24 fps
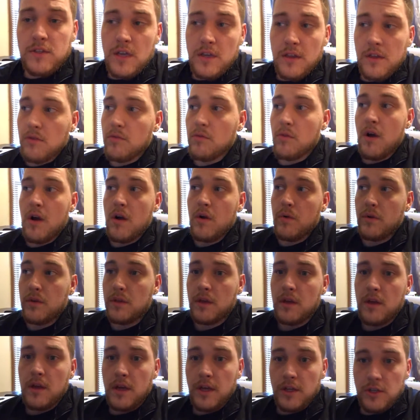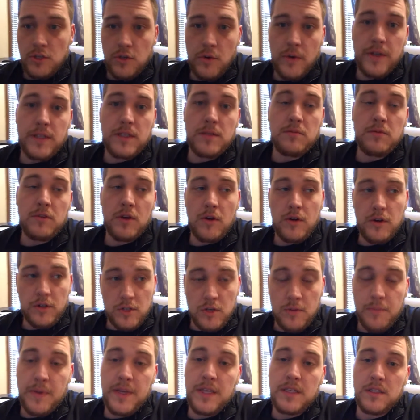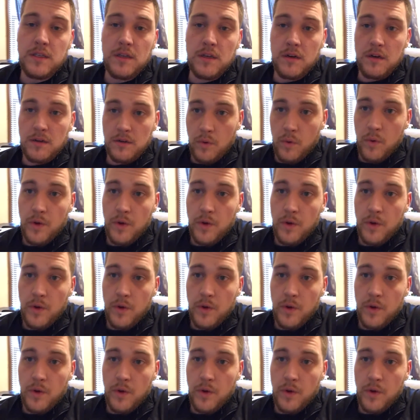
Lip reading: nothing wrong with enjoying some donuts or pizza or